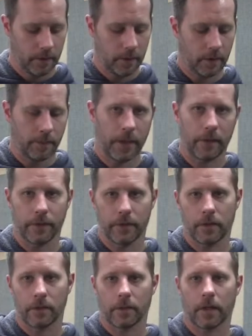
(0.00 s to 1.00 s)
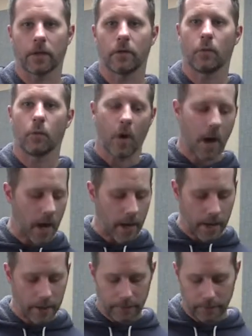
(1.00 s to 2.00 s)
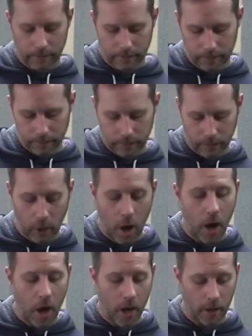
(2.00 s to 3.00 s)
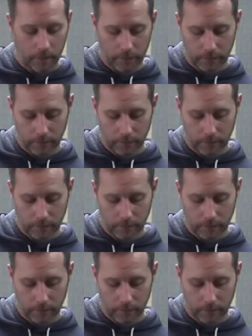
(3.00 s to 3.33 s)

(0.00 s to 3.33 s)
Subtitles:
The benefits of this is I can do wide, long,